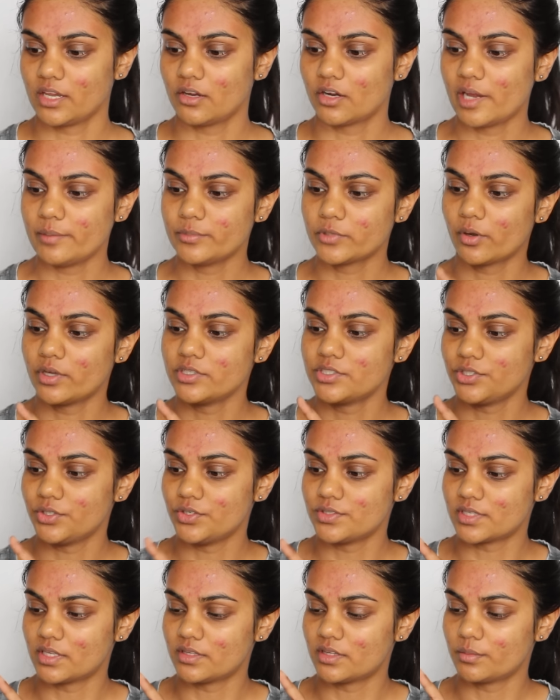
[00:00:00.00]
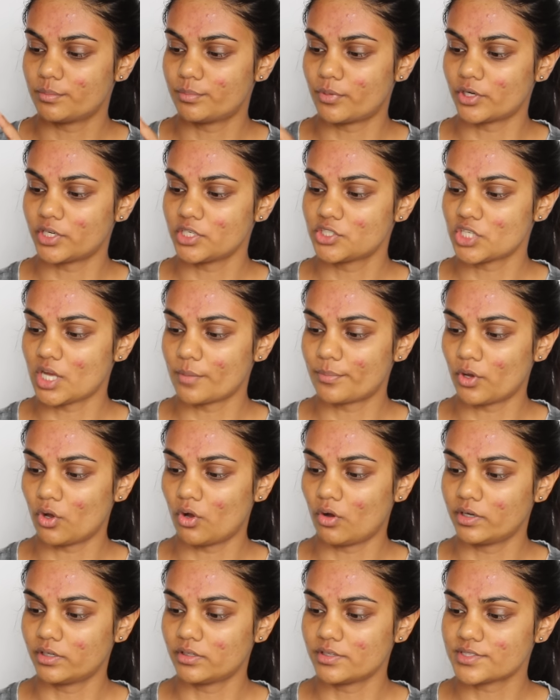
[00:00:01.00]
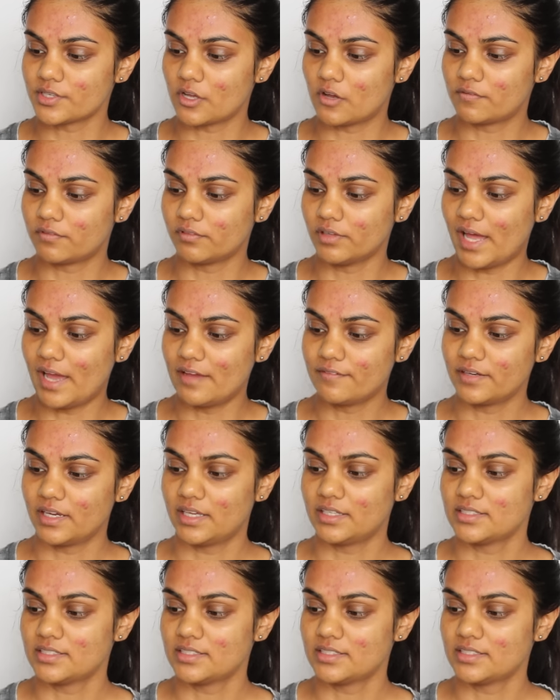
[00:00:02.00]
here I'm going to use the Body Shop Oils of Life